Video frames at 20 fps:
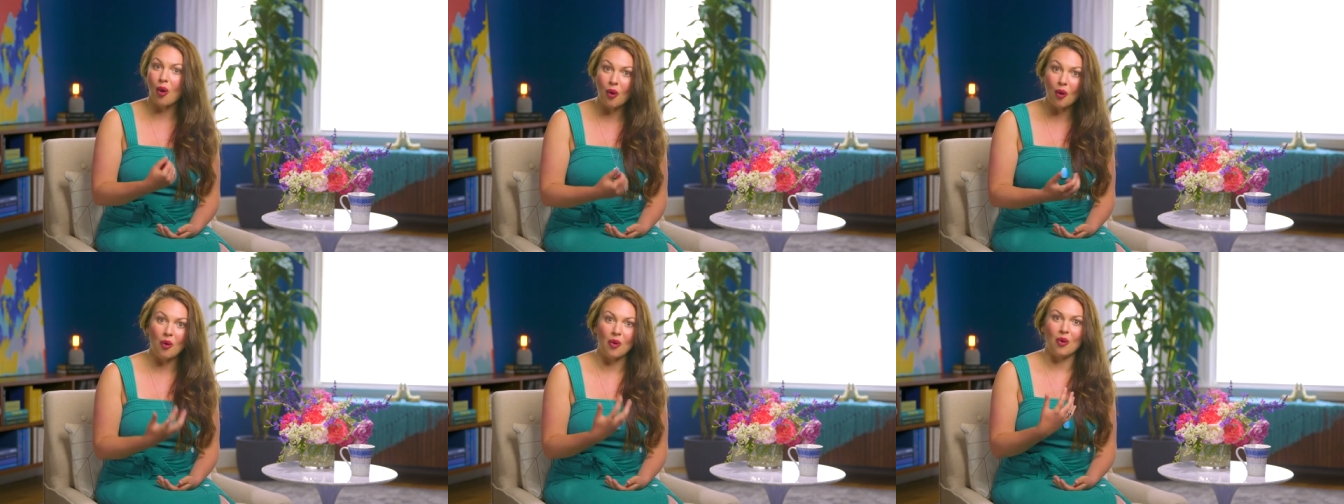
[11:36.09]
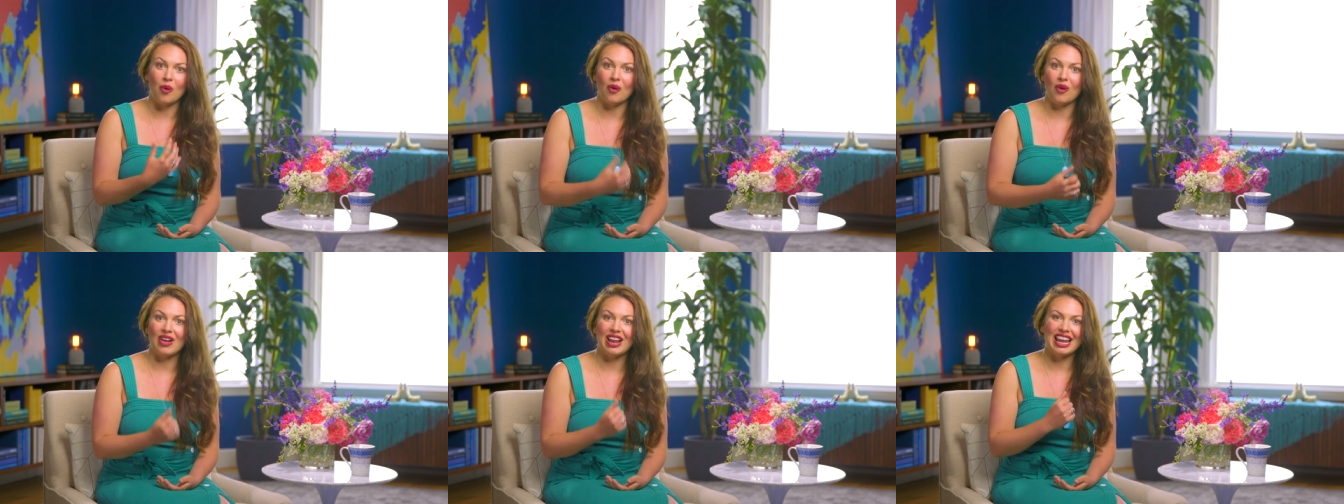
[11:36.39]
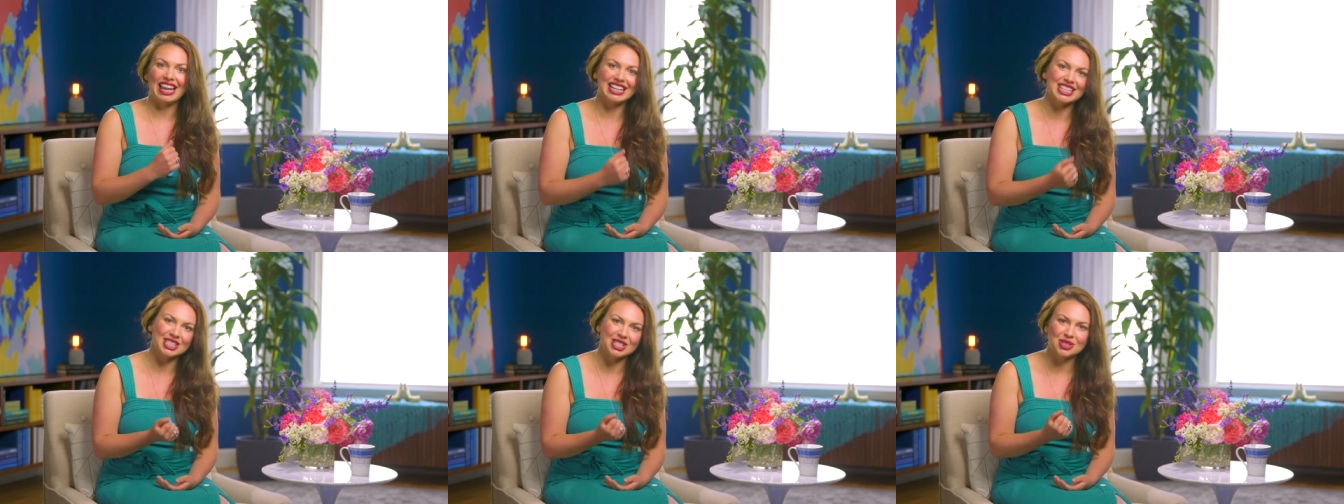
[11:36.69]
Oh,
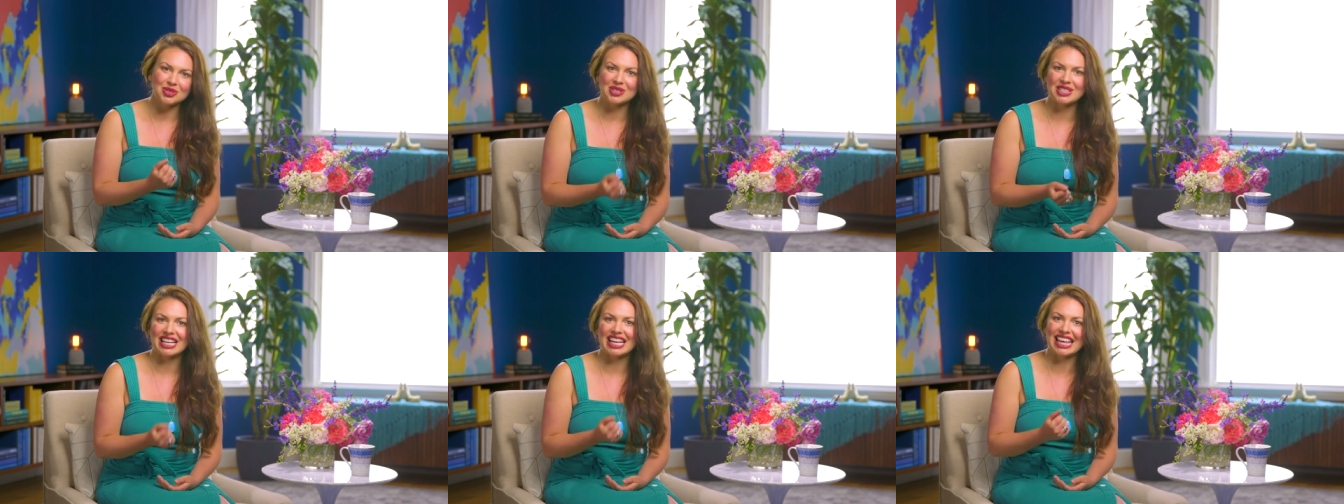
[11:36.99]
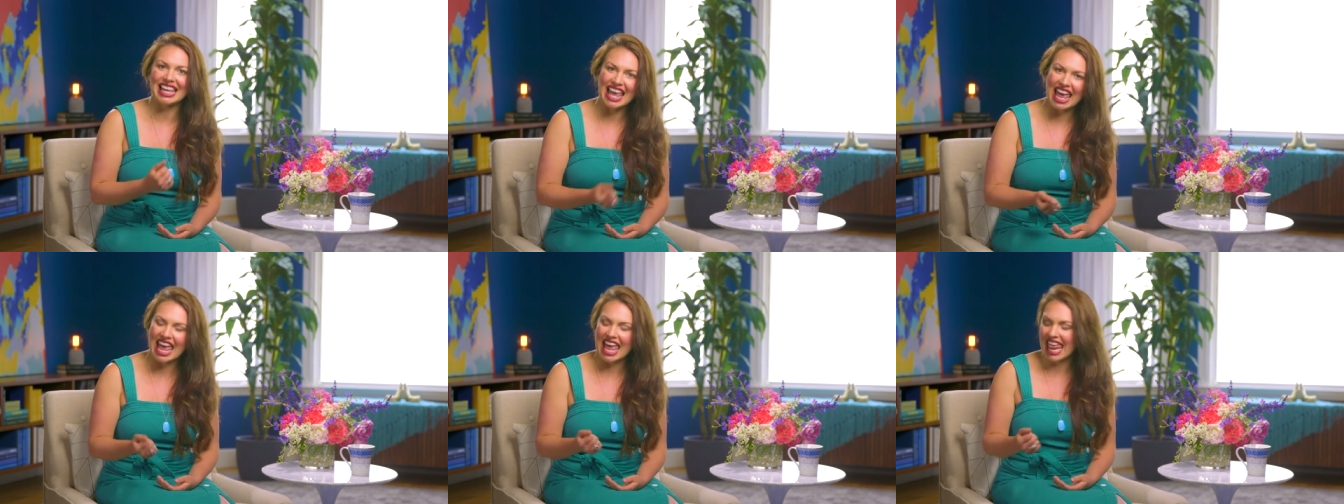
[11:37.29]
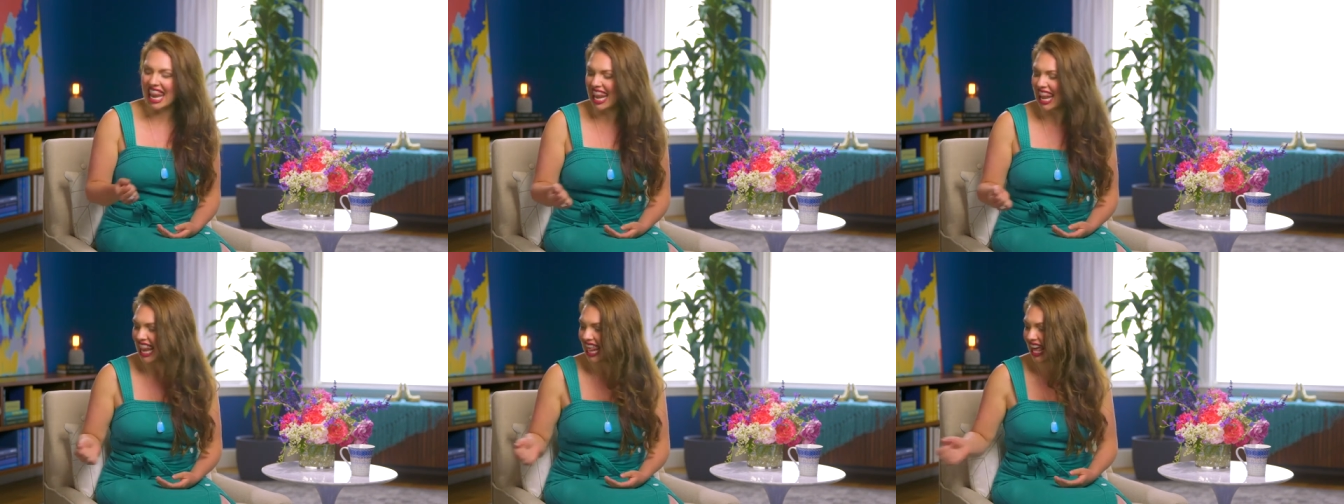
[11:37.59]
let's do it
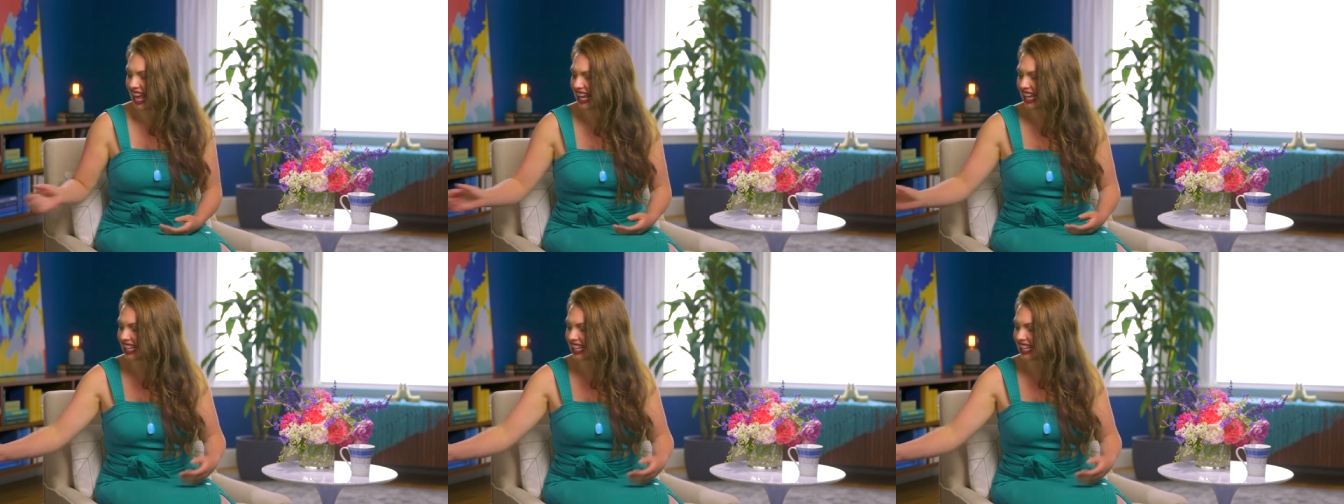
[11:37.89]
again.